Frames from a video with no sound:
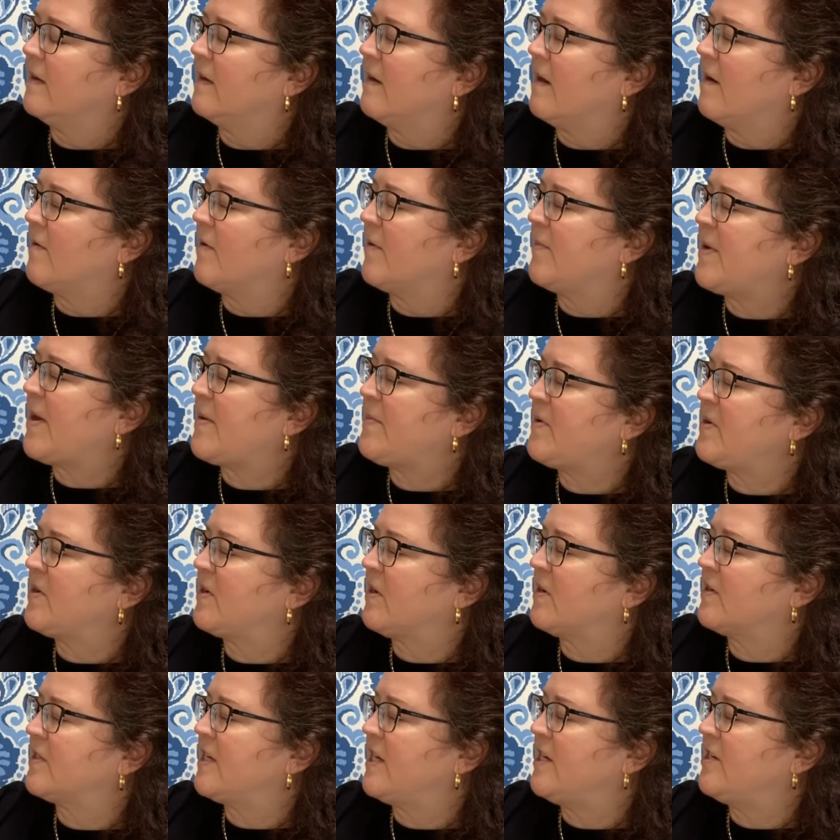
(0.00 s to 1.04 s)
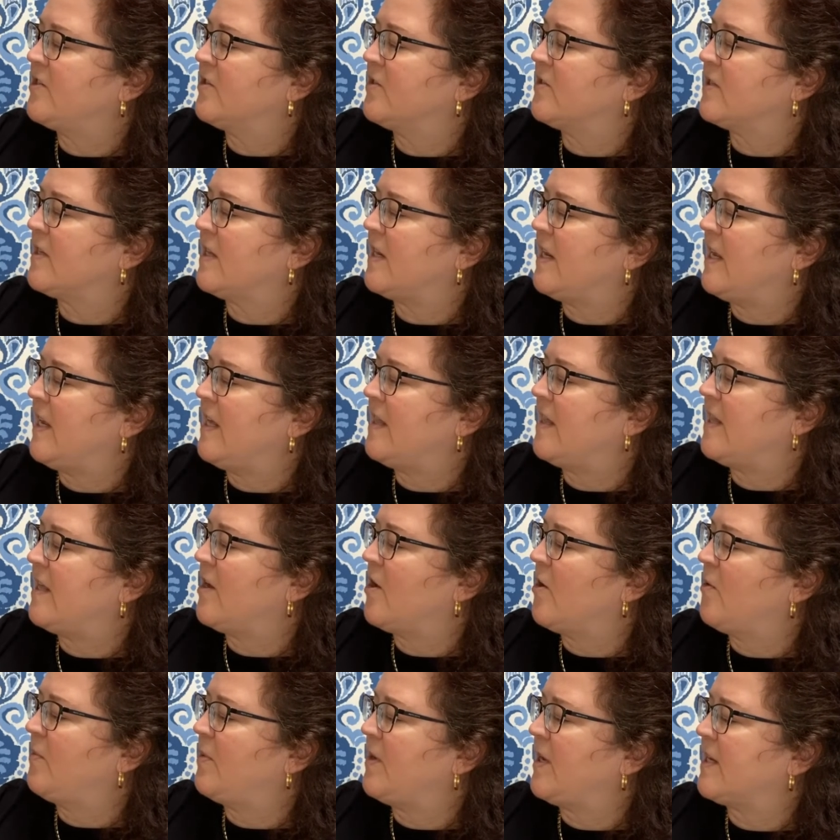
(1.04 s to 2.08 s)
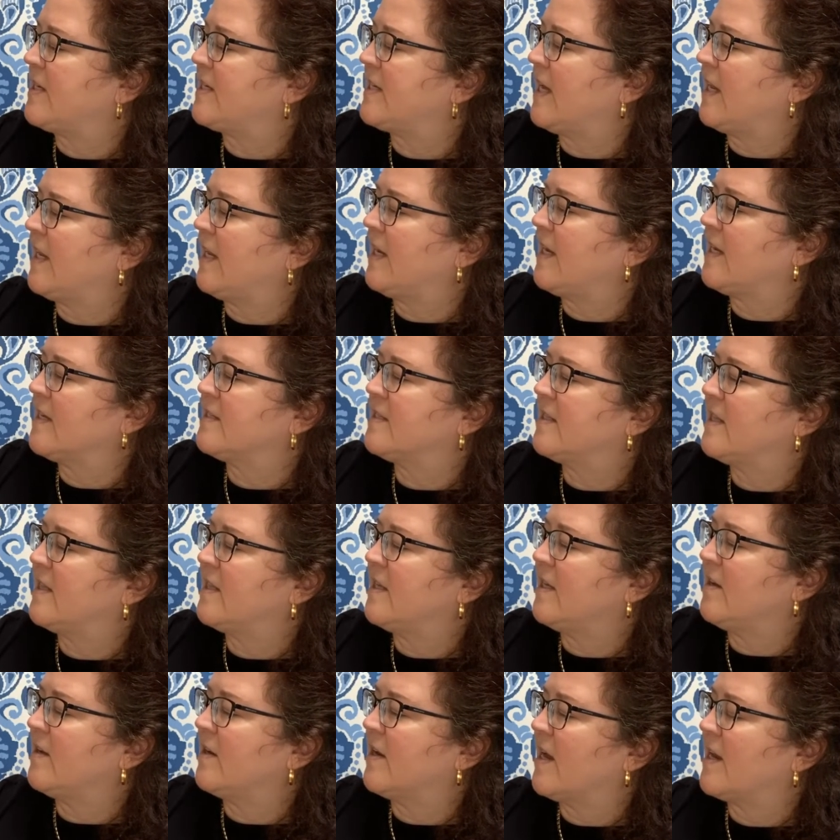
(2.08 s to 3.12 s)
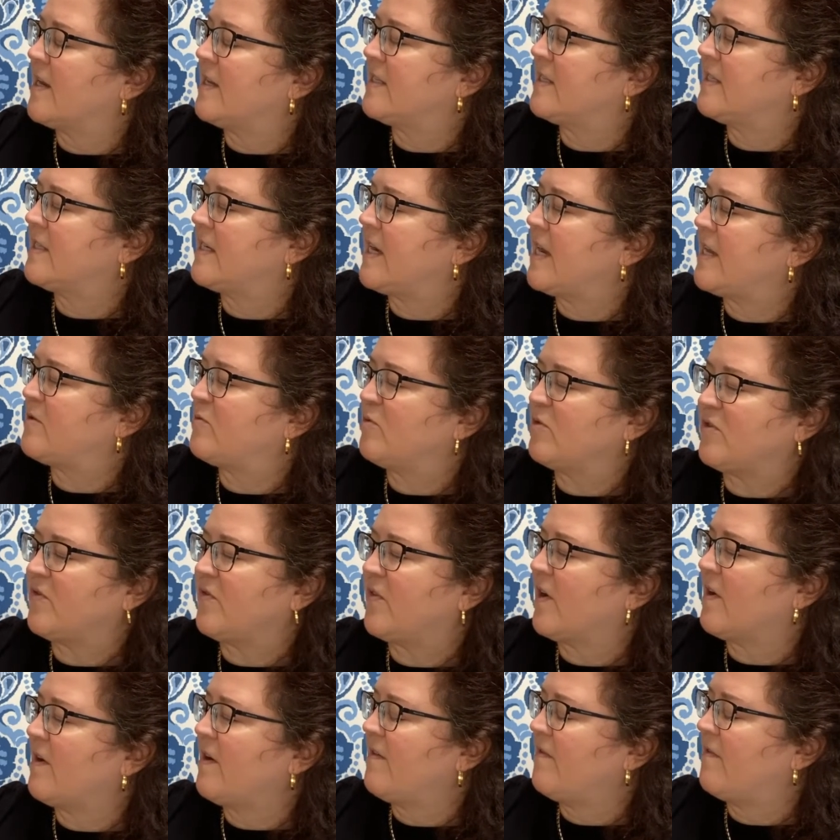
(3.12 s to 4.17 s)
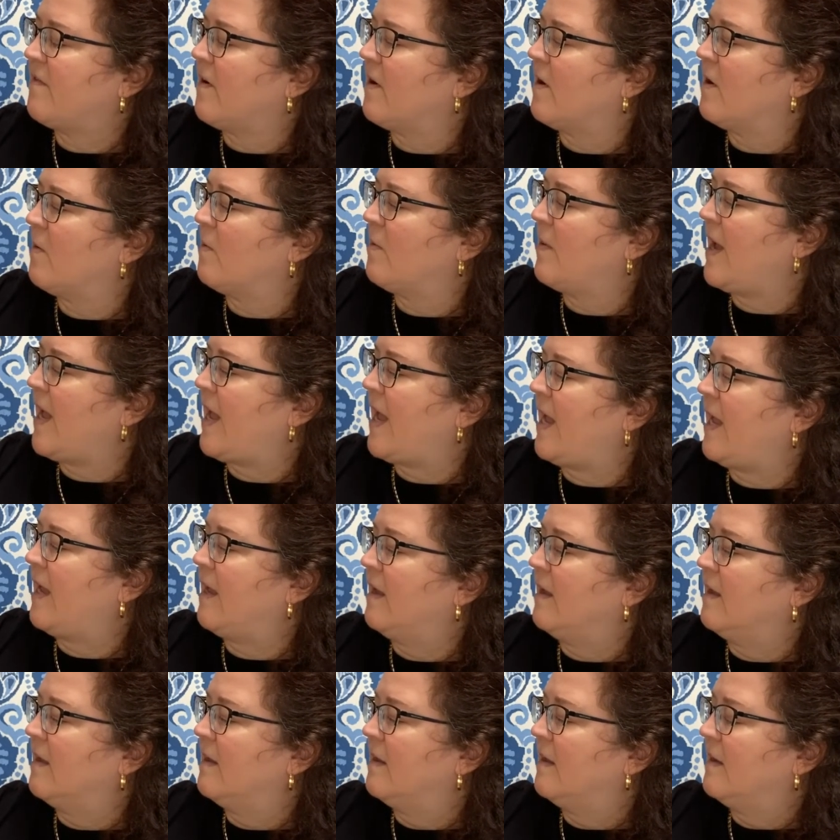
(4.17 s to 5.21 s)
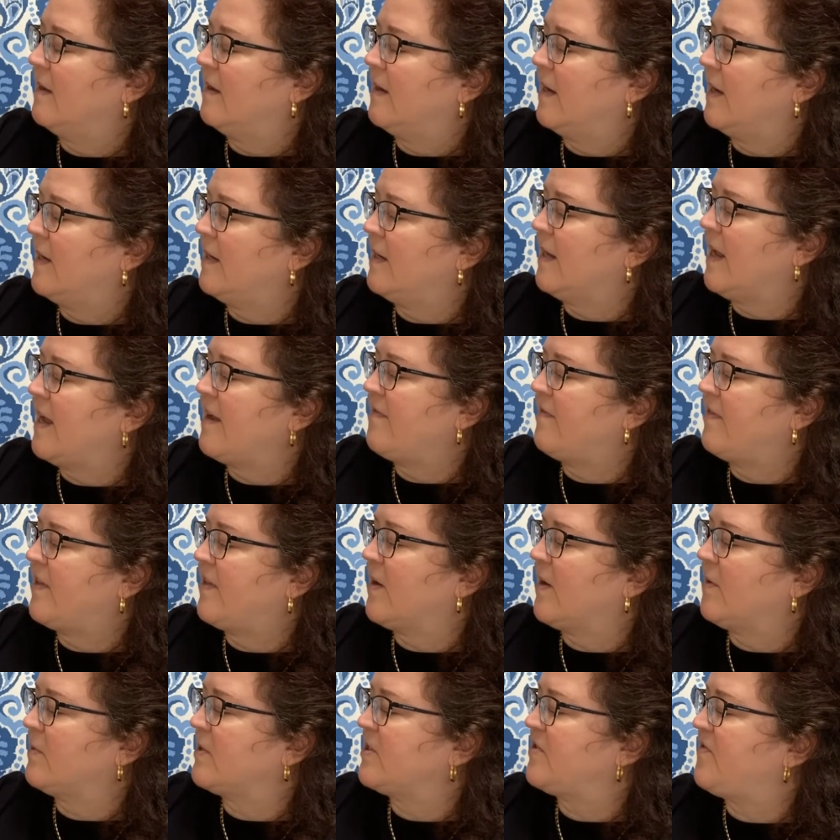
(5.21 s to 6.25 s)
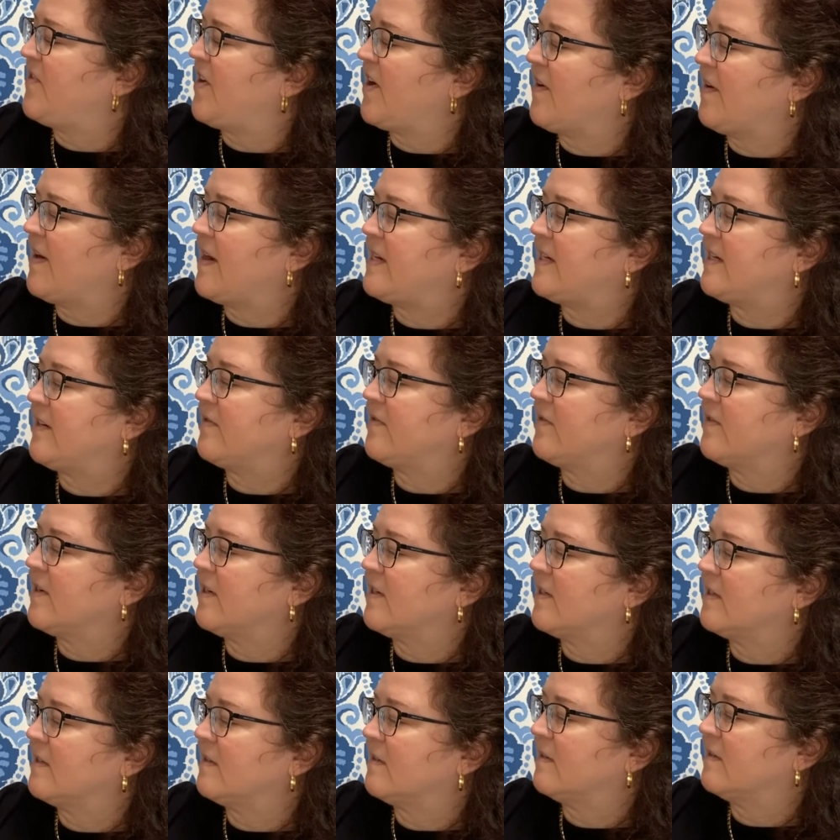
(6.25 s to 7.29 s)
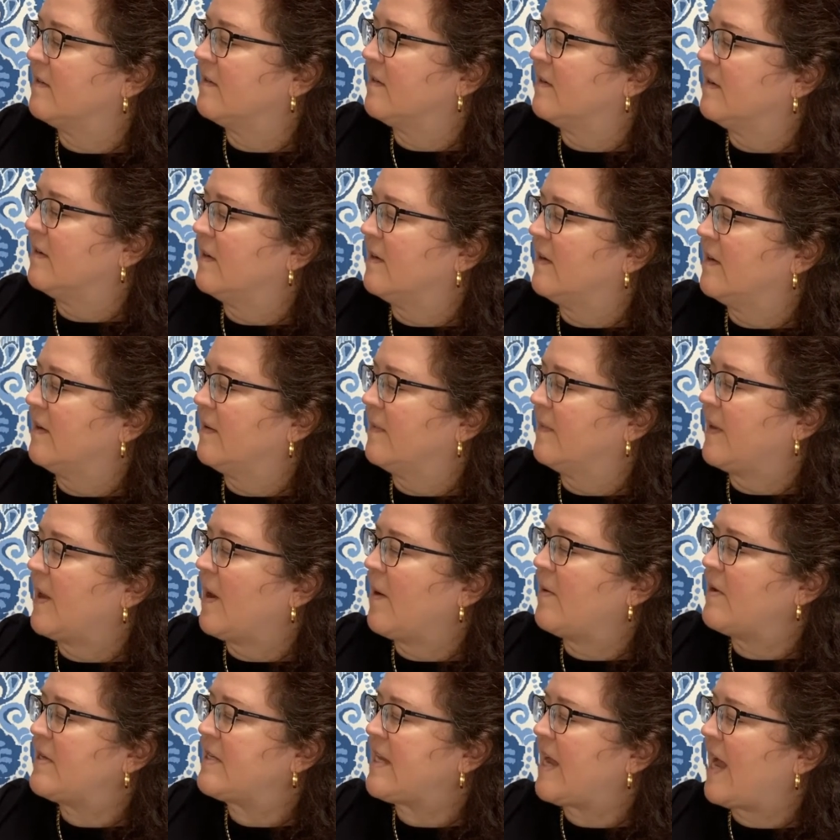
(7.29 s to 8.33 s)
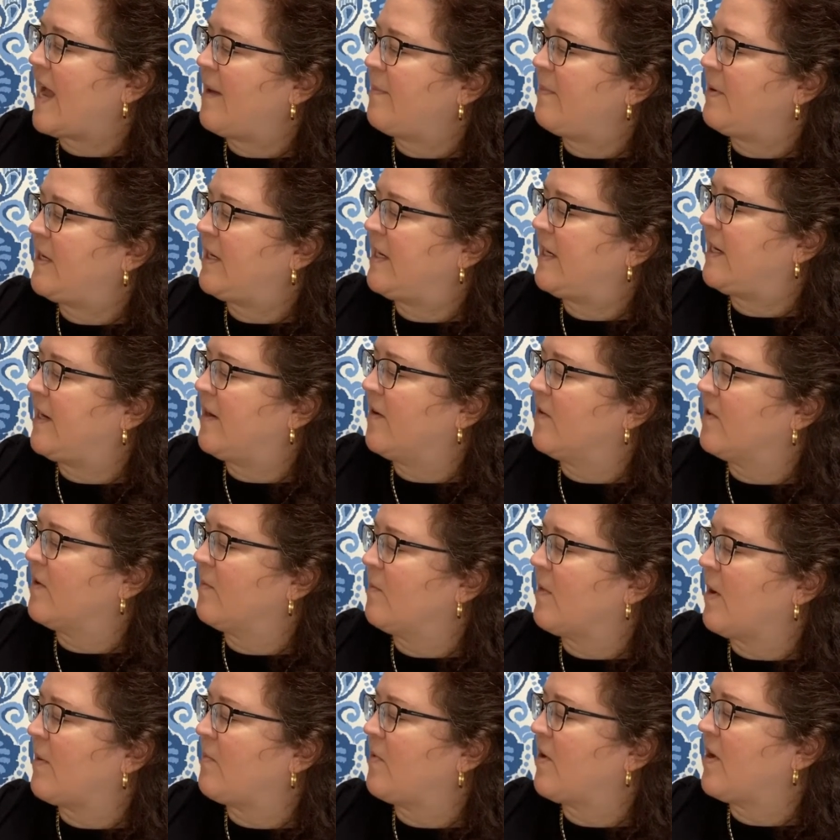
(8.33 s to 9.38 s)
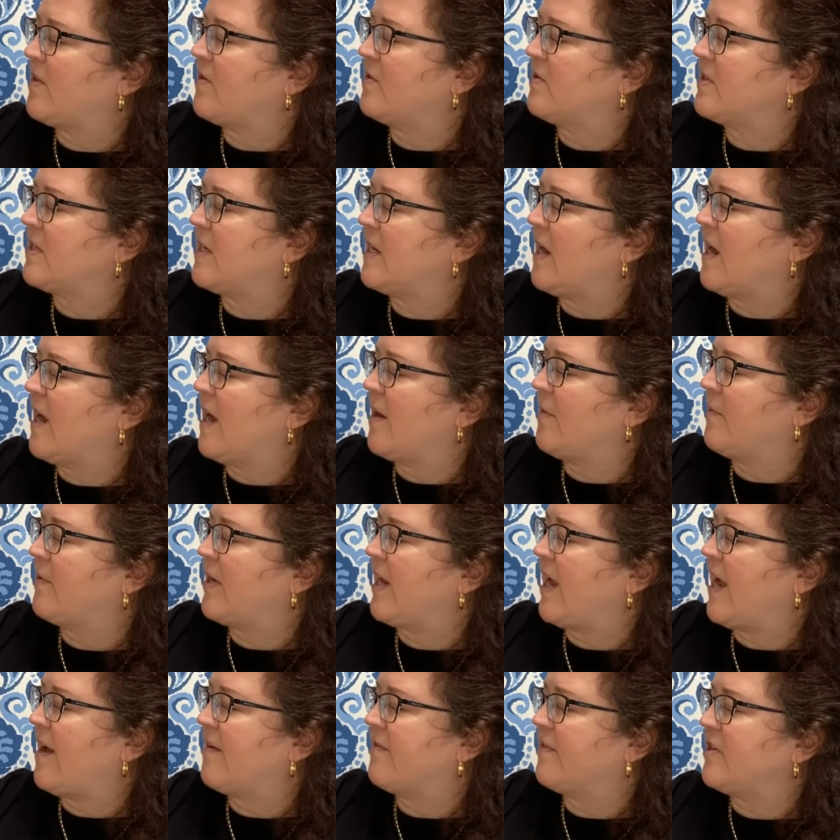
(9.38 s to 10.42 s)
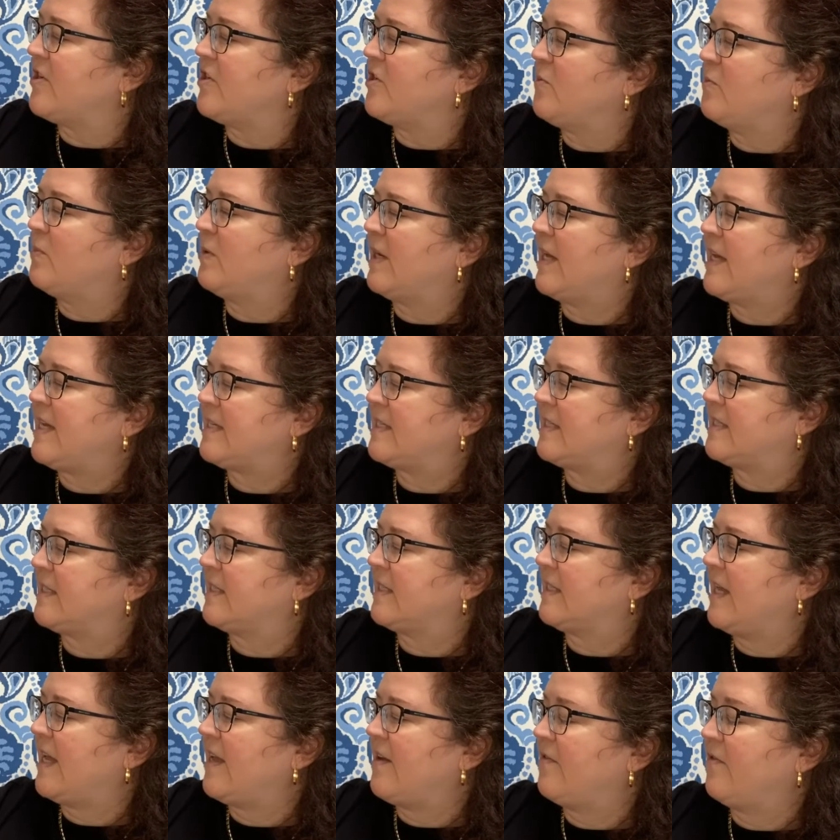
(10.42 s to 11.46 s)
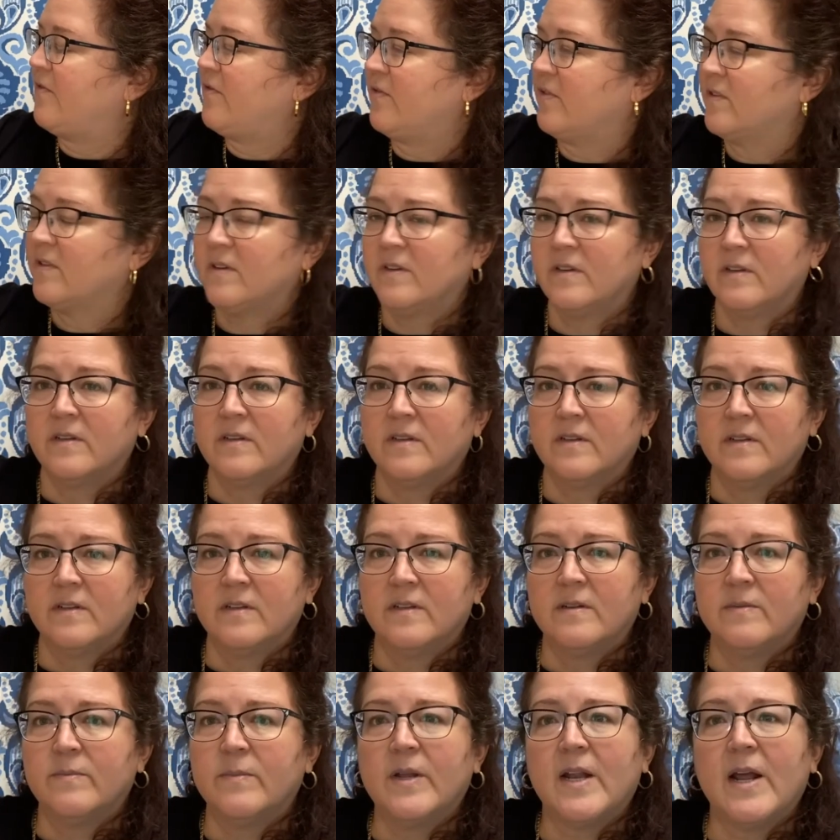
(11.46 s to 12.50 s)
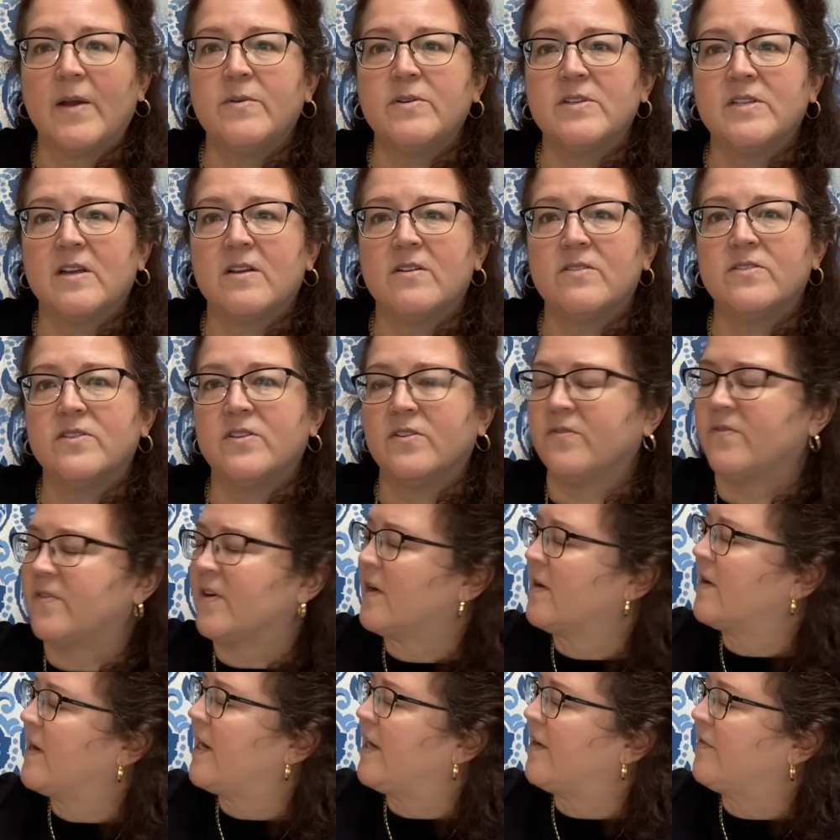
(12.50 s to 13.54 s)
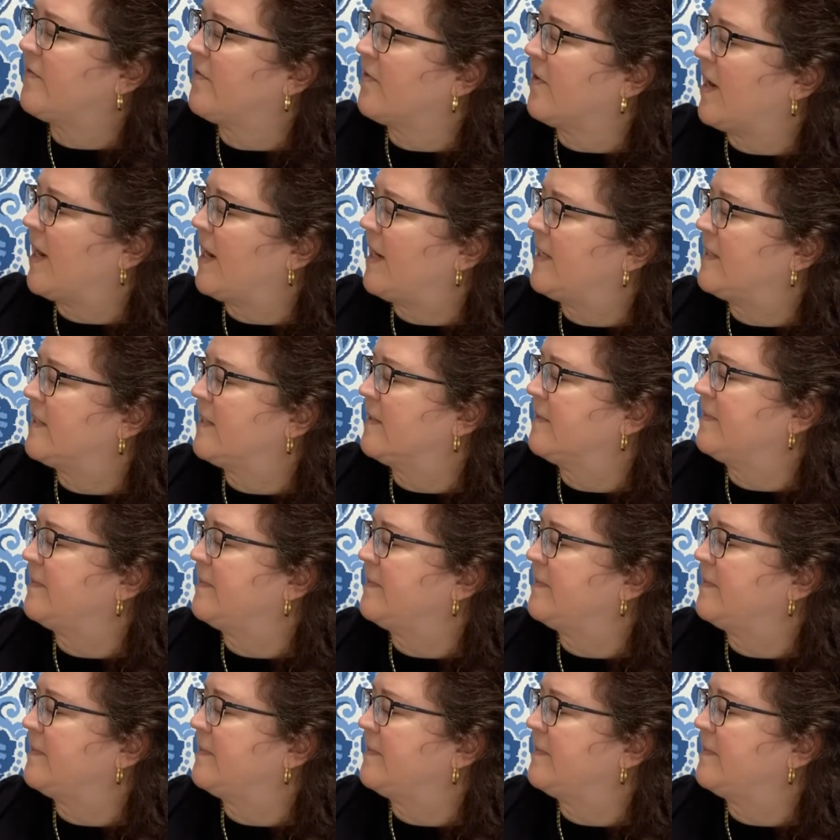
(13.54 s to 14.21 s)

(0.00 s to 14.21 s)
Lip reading: I remembered our teachers in Ethiopia telling us that the United States was very far away and life was very different. I was happy to hear that my brothers and I would have a new place to live, but I was also very afraid.